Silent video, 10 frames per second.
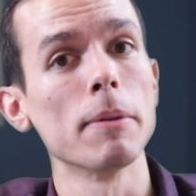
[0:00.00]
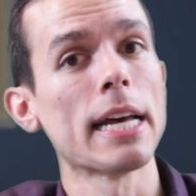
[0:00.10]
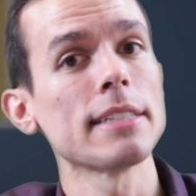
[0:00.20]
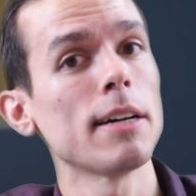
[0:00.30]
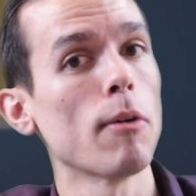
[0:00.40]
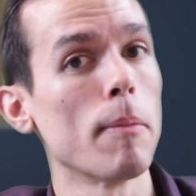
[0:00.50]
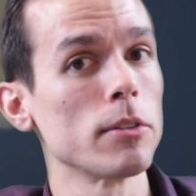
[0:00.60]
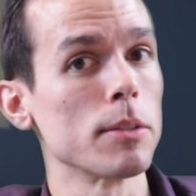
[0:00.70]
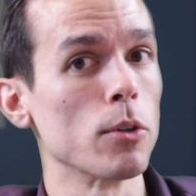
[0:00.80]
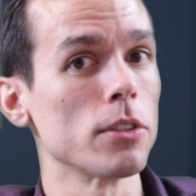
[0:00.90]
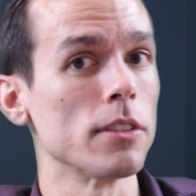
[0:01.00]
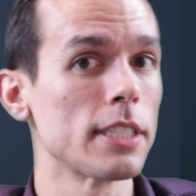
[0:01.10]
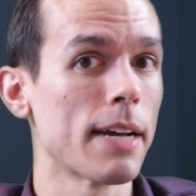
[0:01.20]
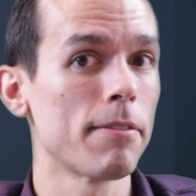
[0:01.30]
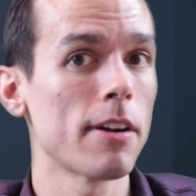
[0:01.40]
But that's not what most abortions
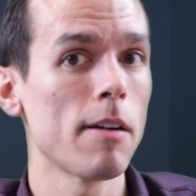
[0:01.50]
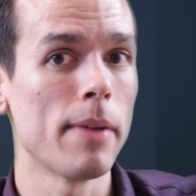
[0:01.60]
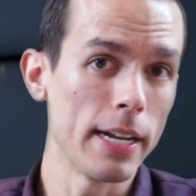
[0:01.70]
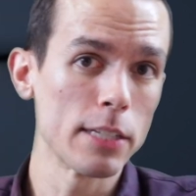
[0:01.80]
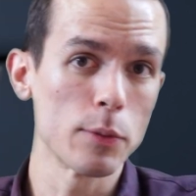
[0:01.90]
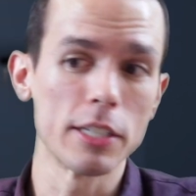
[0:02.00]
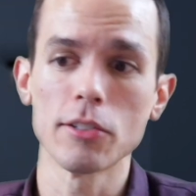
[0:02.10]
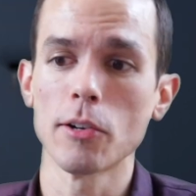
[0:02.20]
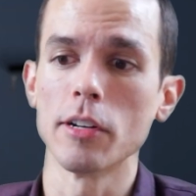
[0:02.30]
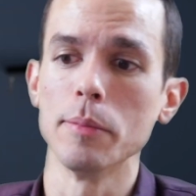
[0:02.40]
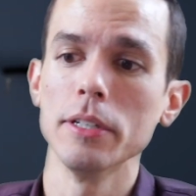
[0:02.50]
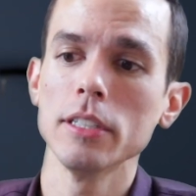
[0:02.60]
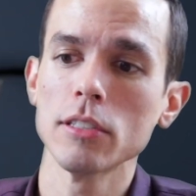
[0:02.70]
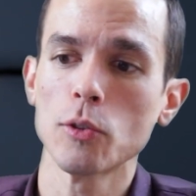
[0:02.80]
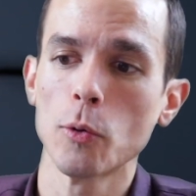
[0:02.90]
stem from, and as we just heard in
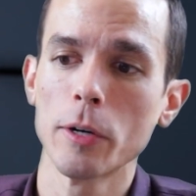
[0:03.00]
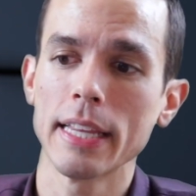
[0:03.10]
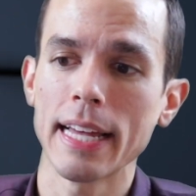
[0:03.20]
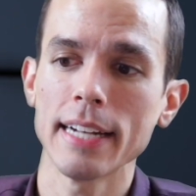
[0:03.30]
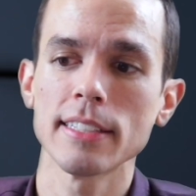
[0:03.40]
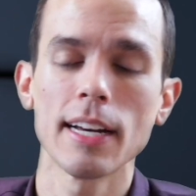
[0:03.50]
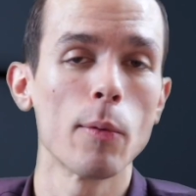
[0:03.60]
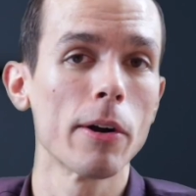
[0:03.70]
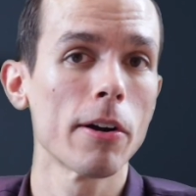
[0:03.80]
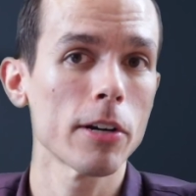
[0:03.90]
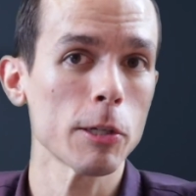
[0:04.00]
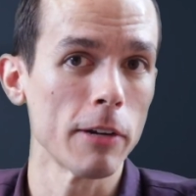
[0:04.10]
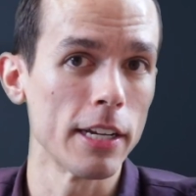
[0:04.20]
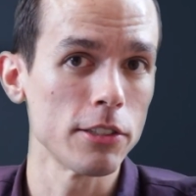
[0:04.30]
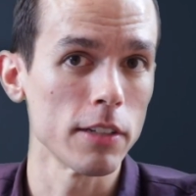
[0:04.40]
Amelia's story, that is not where her
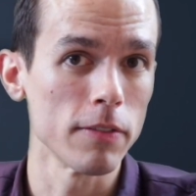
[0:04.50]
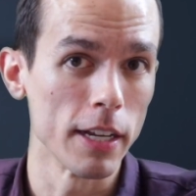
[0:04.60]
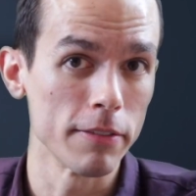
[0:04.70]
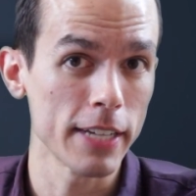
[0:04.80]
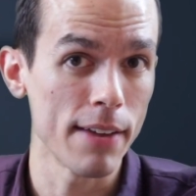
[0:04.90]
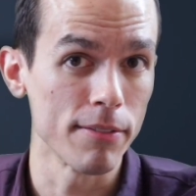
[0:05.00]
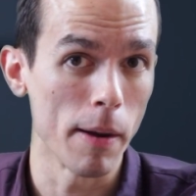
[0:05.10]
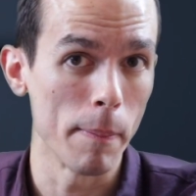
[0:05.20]
creation of life came from.